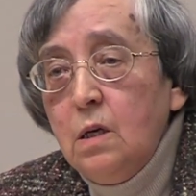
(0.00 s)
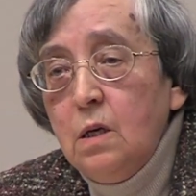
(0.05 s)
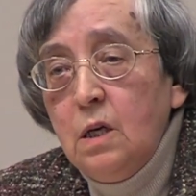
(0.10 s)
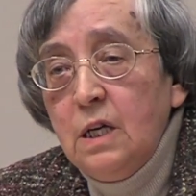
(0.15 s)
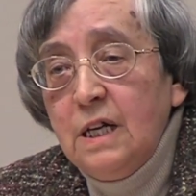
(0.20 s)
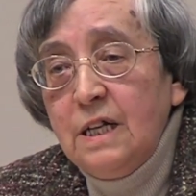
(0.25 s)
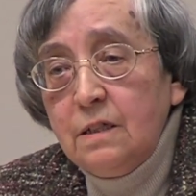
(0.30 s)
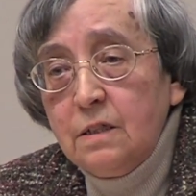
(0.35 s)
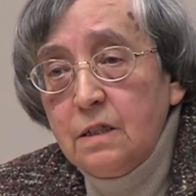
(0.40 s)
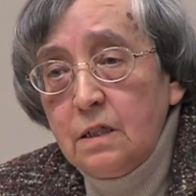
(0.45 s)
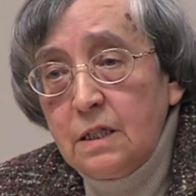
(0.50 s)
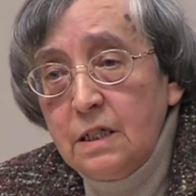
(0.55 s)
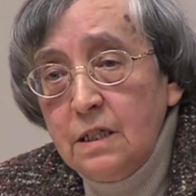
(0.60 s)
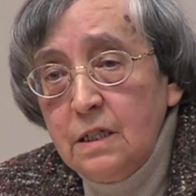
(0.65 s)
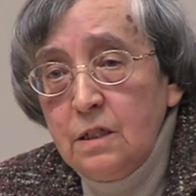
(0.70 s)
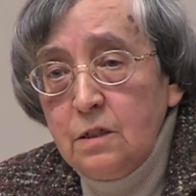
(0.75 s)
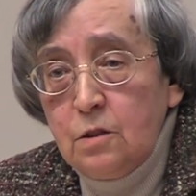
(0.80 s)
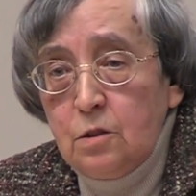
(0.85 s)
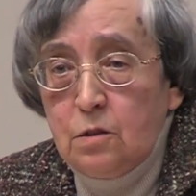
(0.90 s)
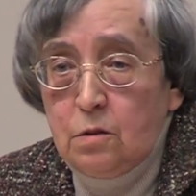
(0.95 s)
In the
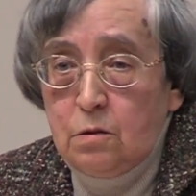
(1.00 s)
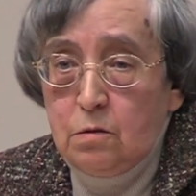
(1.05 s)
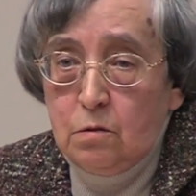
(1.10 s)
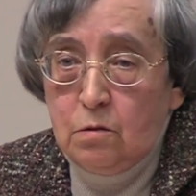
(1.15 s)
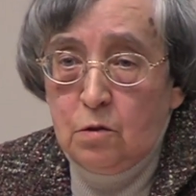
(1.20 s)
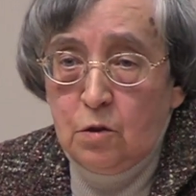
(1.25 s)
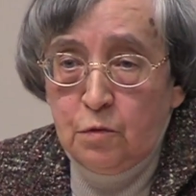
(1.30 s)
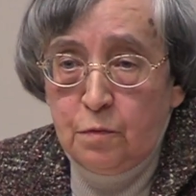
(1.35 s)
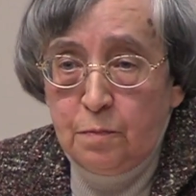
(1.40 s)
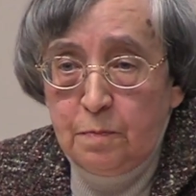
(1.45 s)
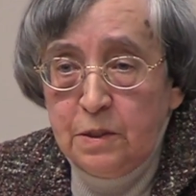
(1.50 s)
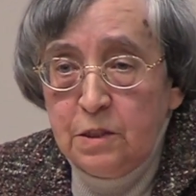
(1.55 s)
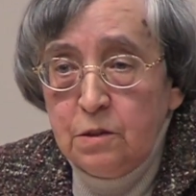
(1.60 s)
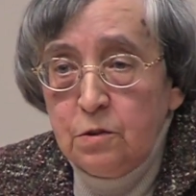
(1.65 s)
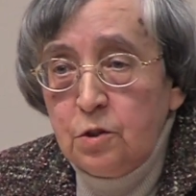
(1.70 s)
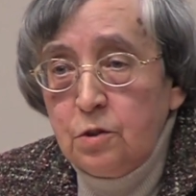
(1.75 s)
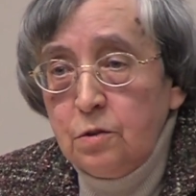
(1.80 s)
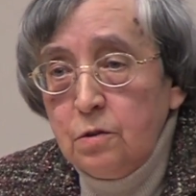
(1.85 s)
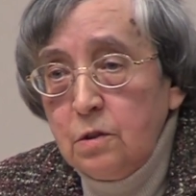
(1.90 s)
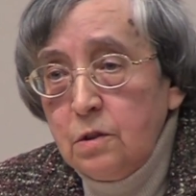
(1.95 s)
case of
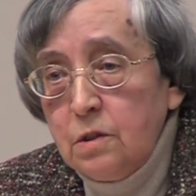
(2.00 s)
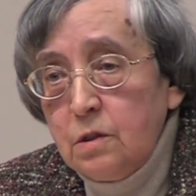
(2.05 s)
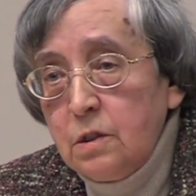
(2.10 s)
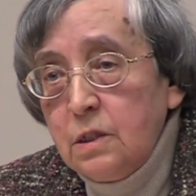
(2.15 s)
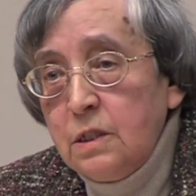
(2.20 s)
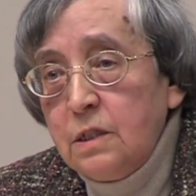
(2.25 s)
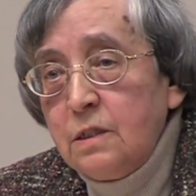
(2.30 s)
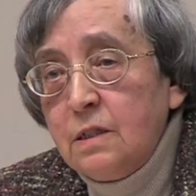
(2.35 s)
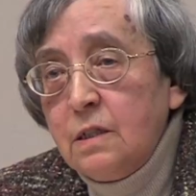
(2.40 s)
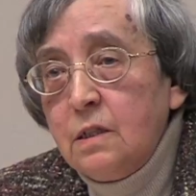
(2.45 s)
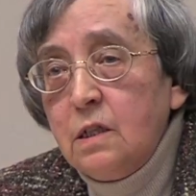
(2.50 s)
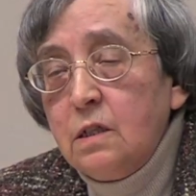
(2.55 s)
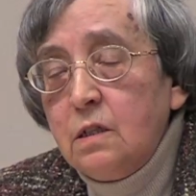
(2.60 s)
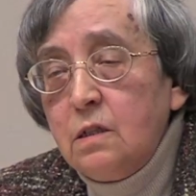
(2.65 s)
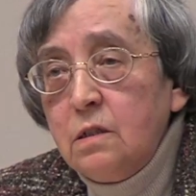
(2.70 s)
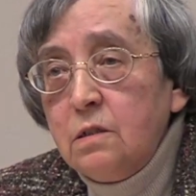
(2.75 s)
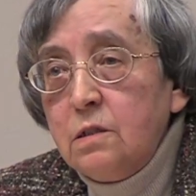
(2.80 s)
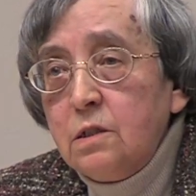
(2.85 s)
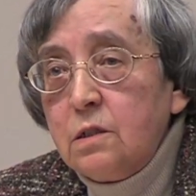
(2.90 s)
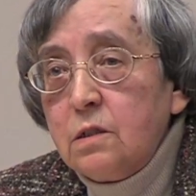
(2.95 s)
pensions and
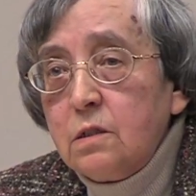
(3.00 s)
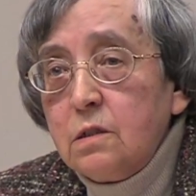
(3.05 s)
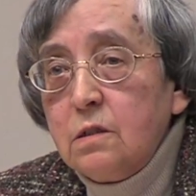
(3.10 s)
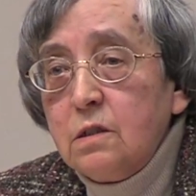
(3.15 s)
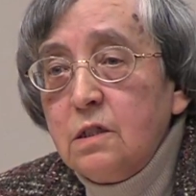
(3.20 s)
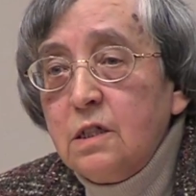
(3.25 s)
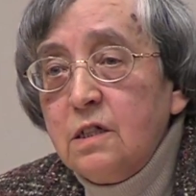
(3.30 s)
health,